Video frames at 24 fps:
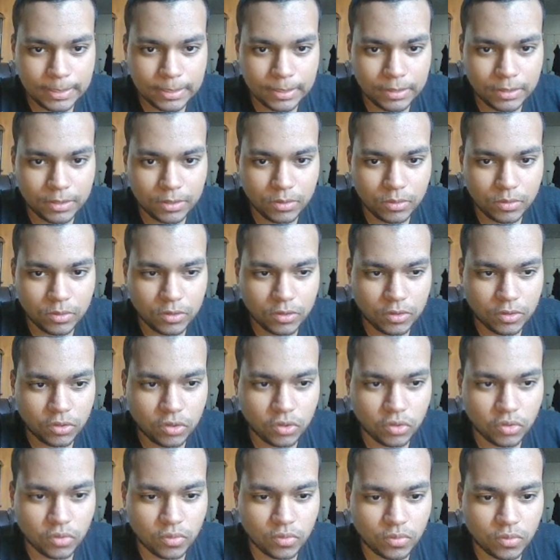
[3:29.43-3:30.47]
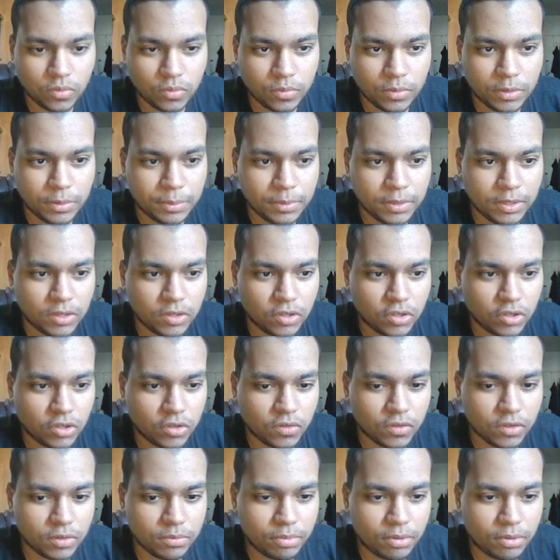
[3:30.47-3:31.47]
Those two. Remember, it solves a